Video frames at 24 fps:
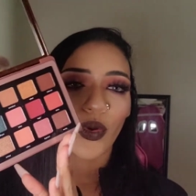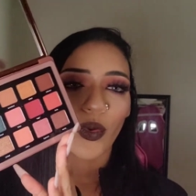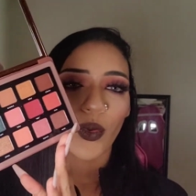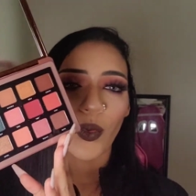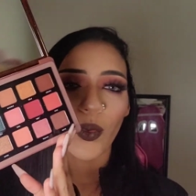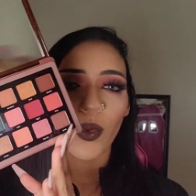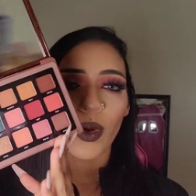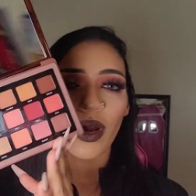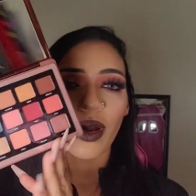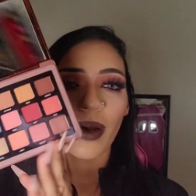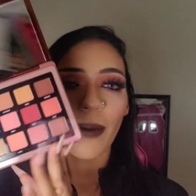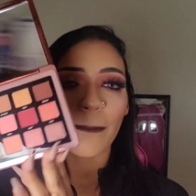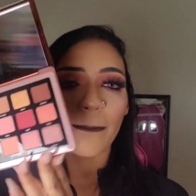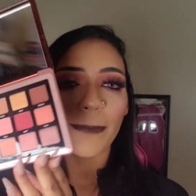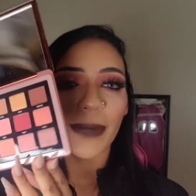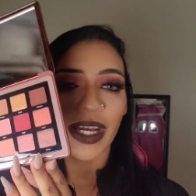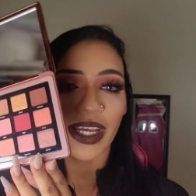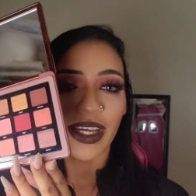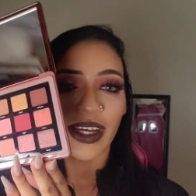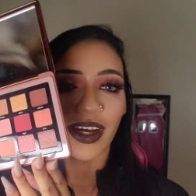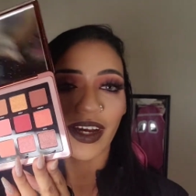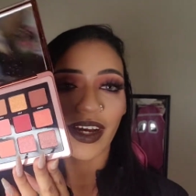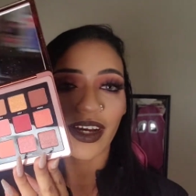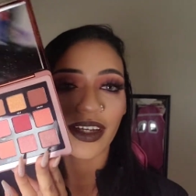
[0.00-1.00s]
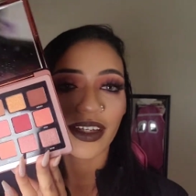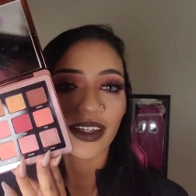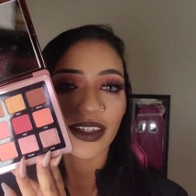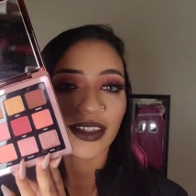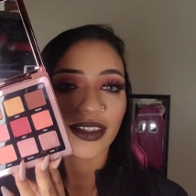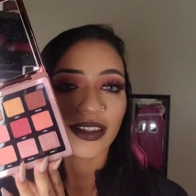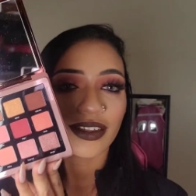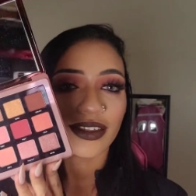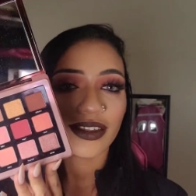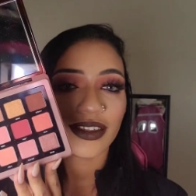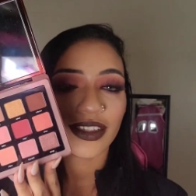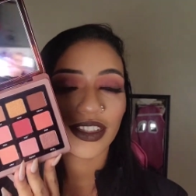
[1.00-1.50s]
Oh my god.
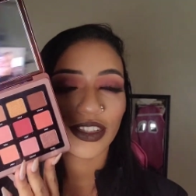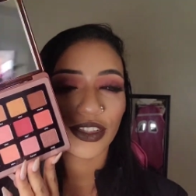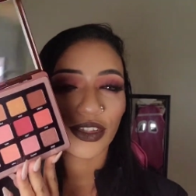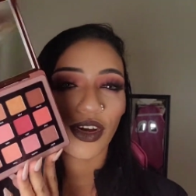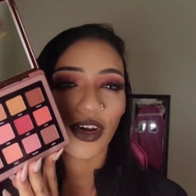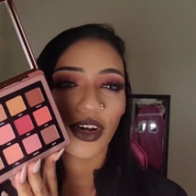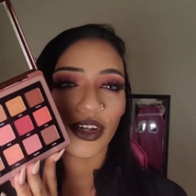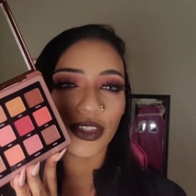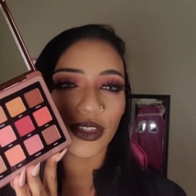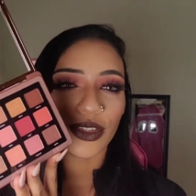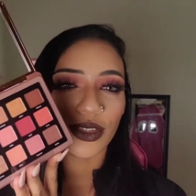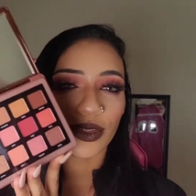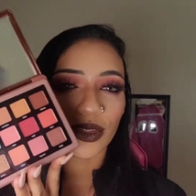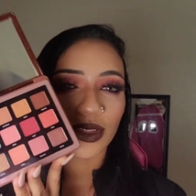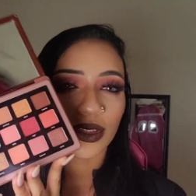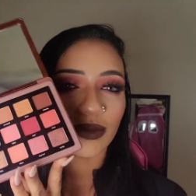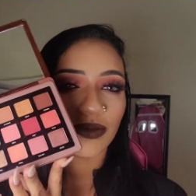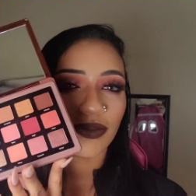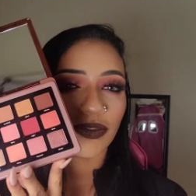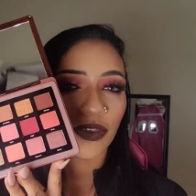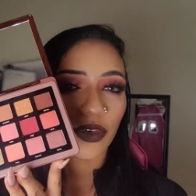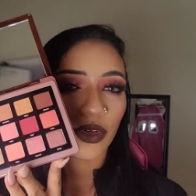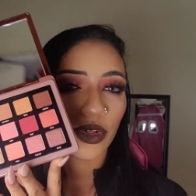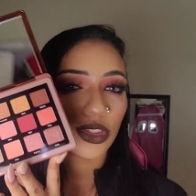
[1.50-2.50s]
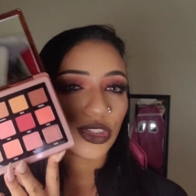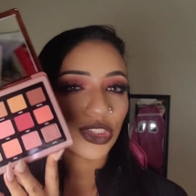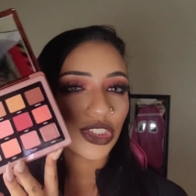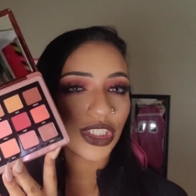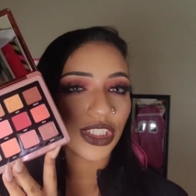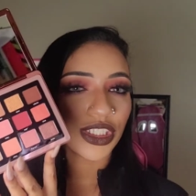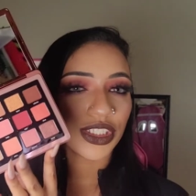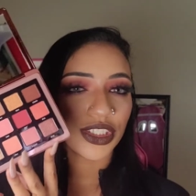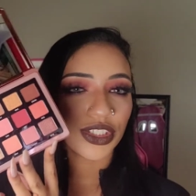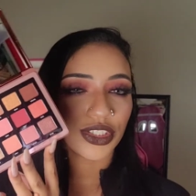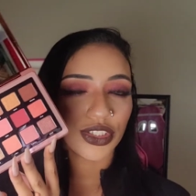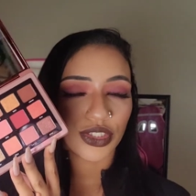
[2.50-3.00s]
These are also some fall
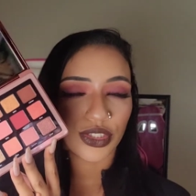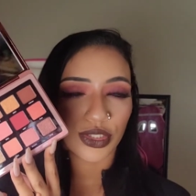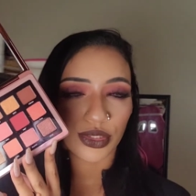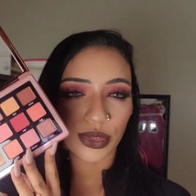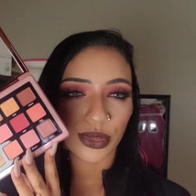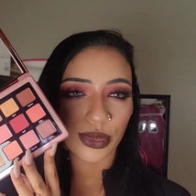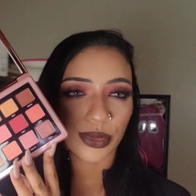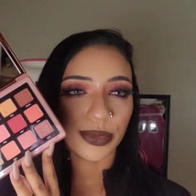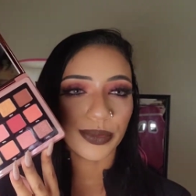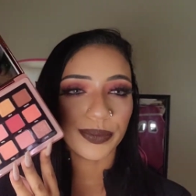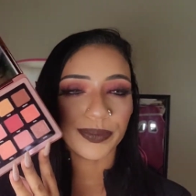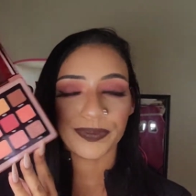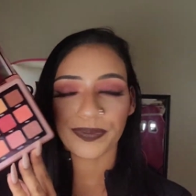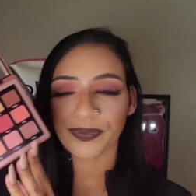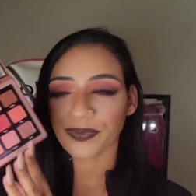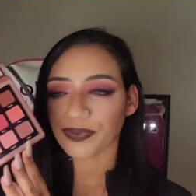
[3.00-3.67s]
shades too.